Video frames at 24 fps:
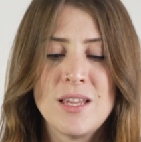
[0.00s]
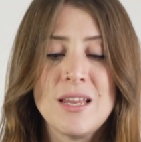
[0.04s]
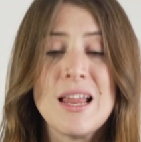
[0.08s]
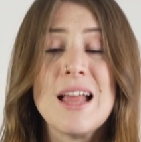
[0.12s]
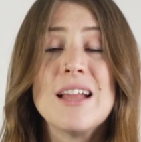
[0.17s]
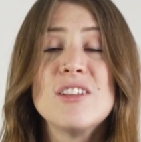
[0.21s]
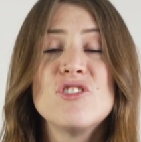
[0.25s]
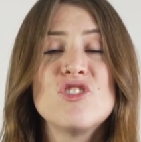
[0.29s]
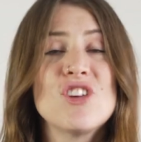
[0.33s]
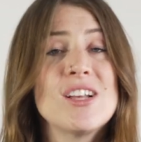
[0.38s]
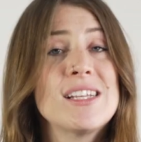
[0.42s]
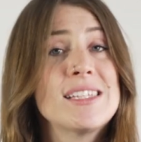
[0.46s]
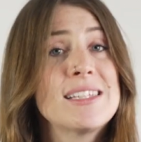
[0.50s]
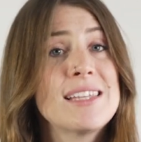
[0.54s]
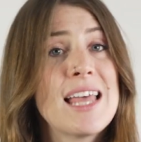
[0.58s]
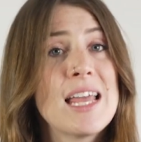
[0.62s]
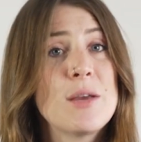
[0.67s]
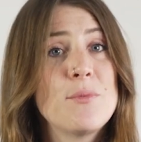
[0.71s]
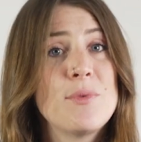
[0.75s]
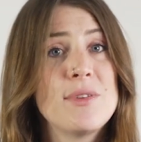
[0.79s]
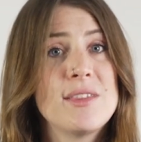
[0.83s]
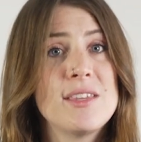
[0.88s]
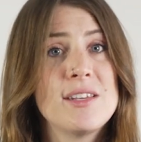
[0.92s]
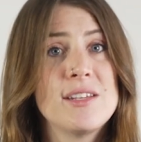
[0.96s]
Just
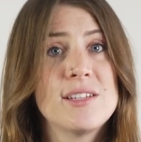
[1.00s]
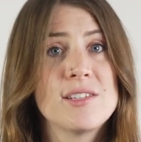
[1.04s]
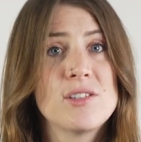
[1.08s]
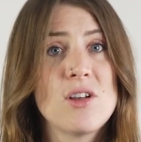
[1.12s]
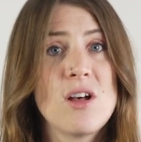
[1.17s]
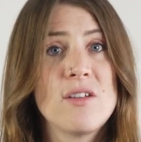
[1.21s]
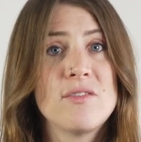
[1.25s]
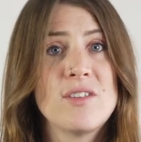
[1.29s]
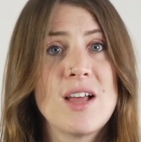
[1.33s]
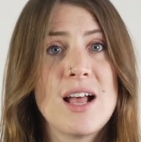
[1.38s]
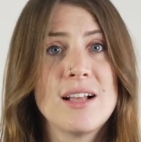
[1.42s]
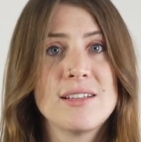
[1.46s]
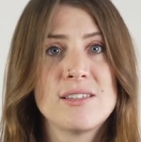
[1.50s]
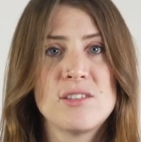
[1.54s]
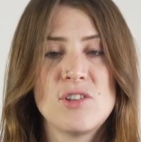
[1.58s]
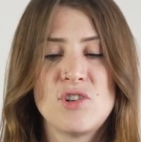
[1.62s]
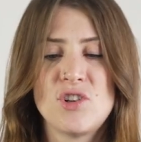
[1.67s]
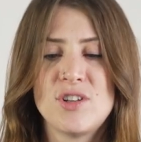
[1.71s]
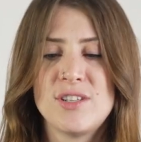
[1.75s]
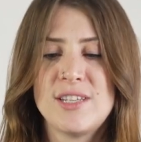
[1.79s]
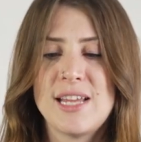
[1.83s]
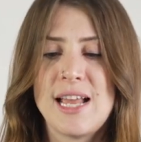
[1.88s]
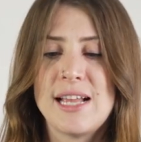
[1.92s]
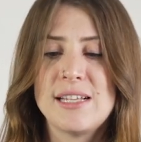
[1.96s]
like with the dissolved
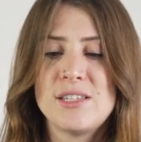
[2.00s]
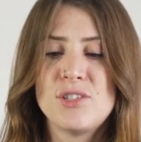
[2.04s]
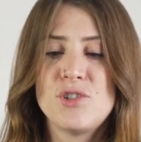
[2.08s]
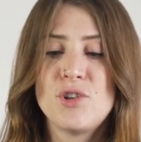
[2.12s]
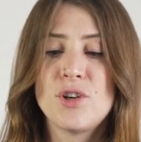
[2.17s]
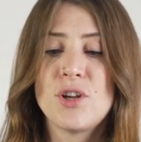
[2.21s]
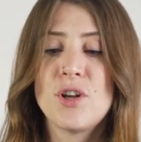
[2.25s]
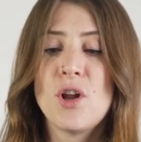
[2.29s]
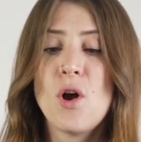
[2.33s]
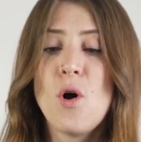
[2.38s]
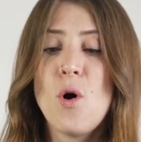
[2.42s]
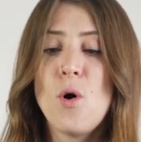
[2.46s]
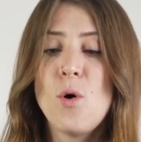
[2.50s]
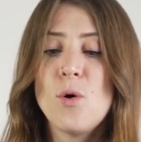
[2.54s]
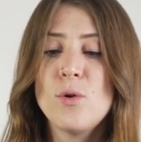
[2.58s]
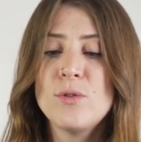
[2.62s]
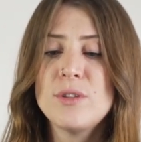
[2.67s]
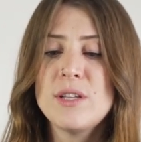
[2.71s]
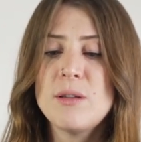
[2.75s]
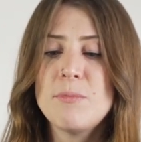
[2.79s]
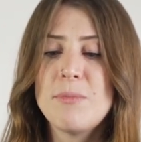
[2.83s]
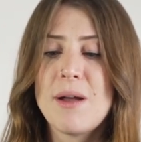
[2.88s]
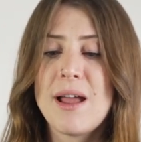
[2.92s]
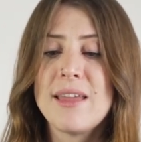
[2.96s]
oxygen test, you're going to
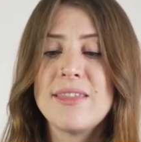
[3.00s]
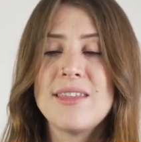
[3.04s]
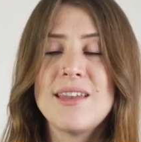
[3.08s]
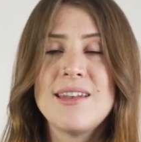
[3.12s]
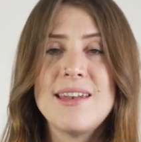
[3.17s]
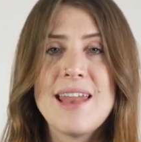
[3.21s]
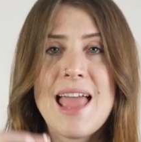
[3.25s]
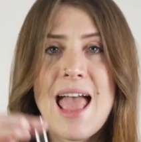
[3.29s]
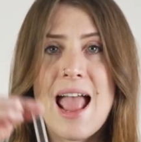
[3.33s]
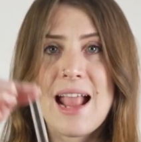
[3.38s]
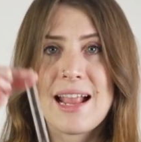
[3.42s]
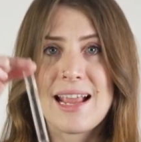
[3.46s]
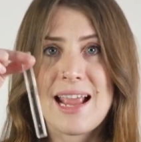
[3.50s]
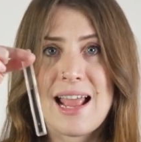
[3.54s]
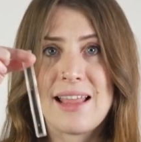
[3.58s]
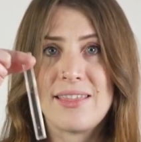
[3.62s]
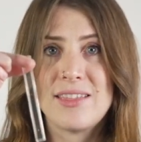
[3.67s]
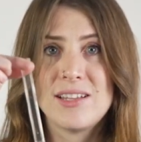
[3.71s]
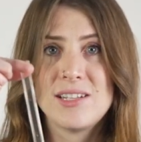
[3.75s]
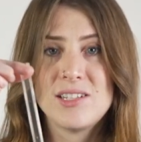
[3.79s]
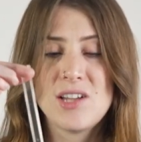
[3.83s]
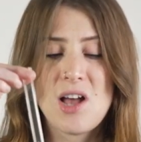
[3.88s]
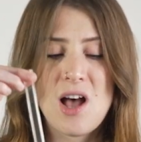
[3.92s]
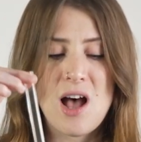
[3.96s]
hold it by the neck
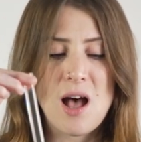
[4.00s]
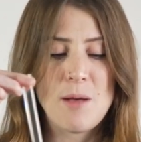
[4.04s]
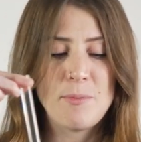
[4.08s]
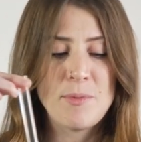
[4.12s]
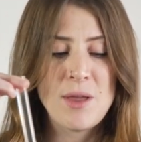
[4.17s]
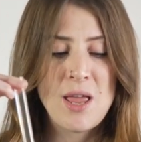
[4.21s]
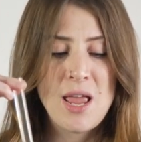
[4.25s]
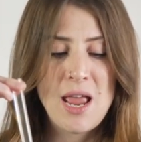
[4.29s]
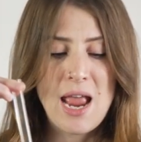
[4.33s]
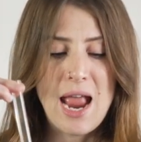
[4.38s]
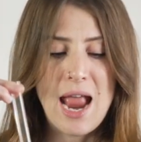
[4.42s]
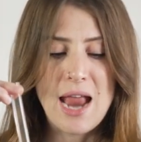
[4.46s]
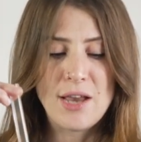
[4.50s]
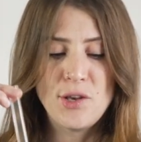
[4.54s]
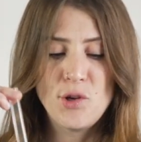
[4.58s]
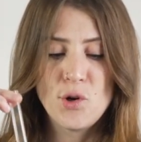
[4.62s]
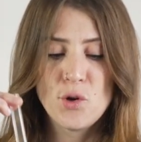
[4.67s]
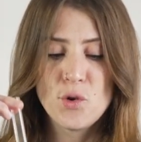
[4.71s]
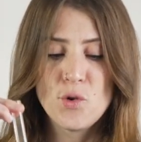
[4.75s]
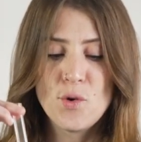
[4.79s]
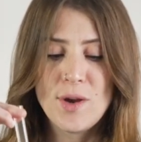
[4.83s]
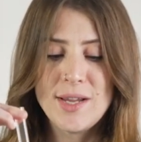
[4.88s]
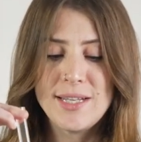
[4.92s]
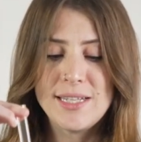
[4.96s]
at the top and
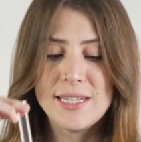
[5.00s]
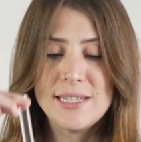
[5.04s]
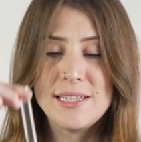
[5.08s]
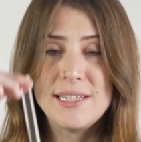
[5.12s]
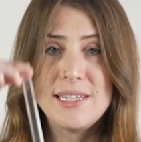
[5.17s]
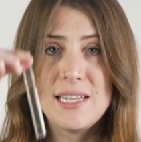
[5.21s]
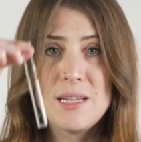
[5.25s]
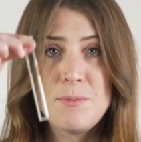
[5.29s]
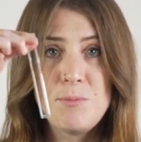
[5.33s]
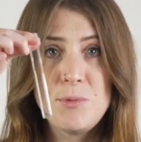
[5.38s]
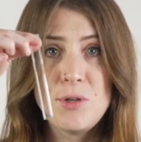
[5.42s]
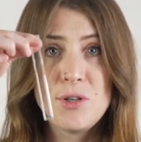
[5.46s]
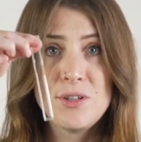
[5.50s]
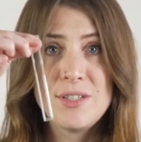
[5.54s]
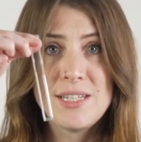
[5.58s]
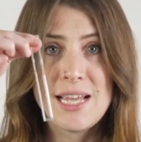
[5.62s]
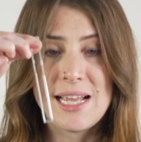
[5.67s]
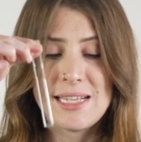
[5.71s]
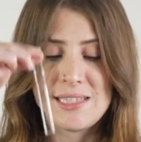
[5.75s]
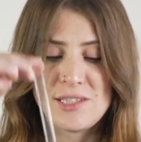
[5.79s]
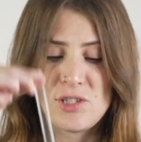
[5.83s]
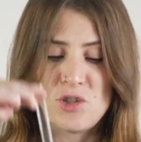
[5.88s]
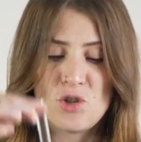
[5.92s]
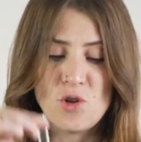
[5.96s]
you're going to dip your
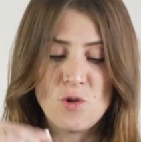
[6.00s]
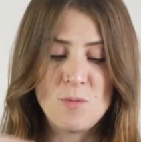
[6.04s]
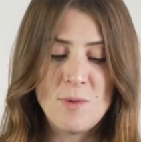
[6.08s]
test tube